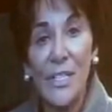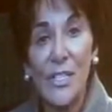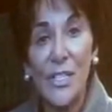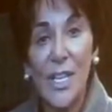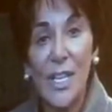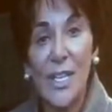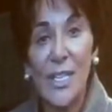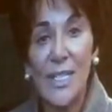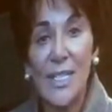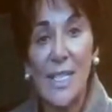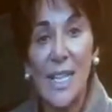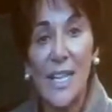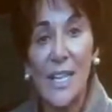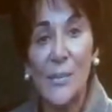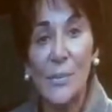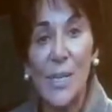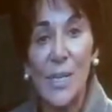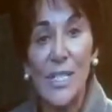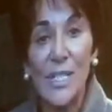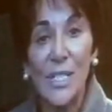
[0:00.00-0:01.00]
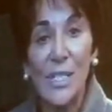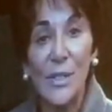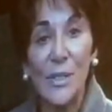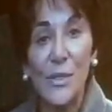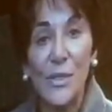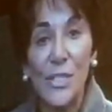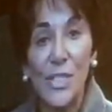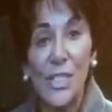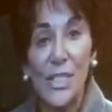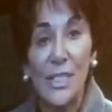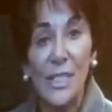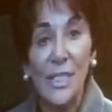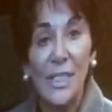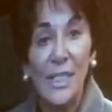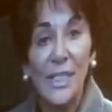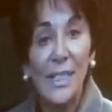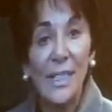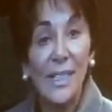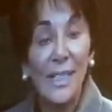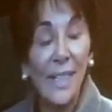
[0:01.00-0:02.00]
Genocide Resolution
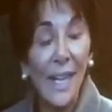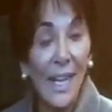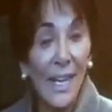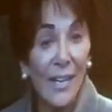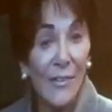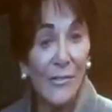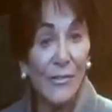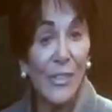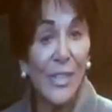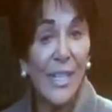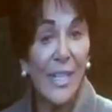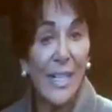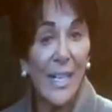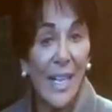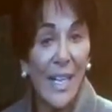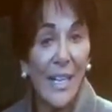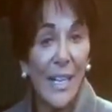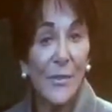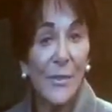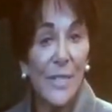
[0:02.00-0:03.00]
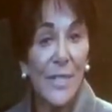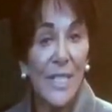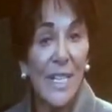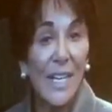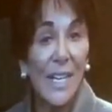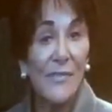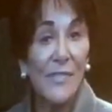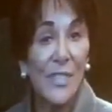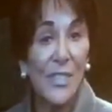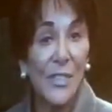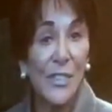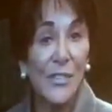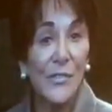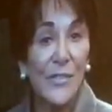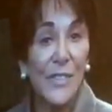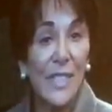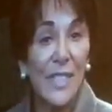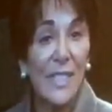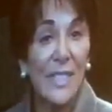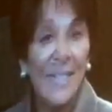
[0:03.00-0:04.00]
in every Congress I've
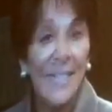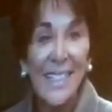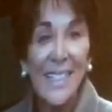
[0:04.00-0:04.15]
served in,